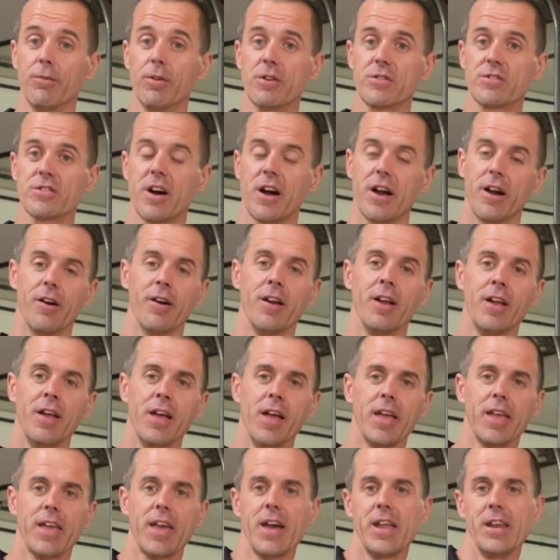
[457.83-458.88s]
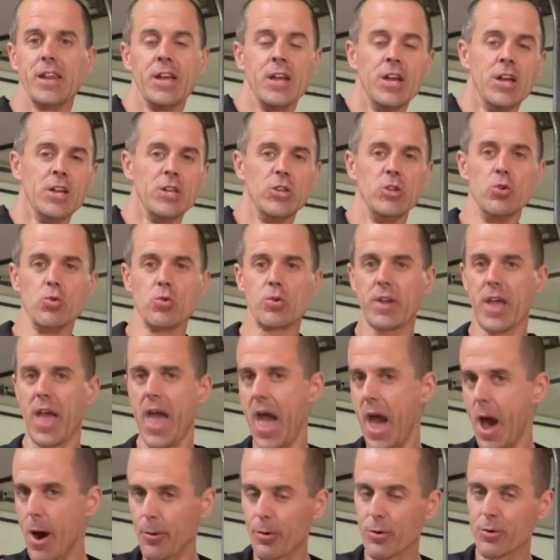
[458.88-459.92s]
tire, again, you
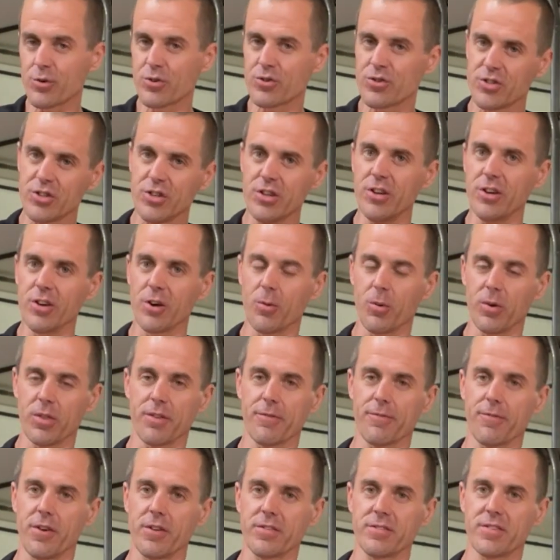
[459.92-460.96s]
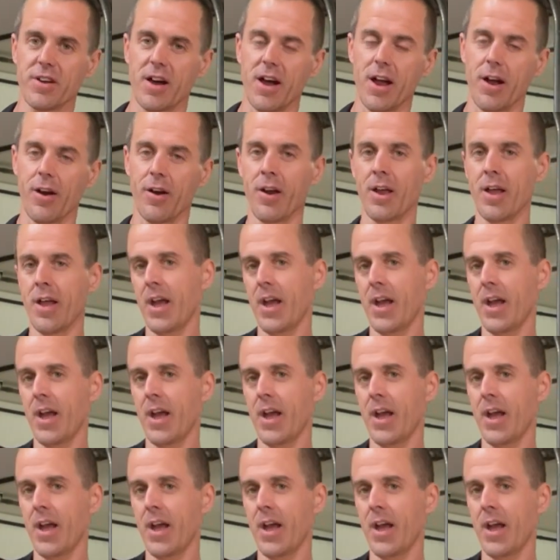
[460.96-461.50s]
counter steer with the front tire,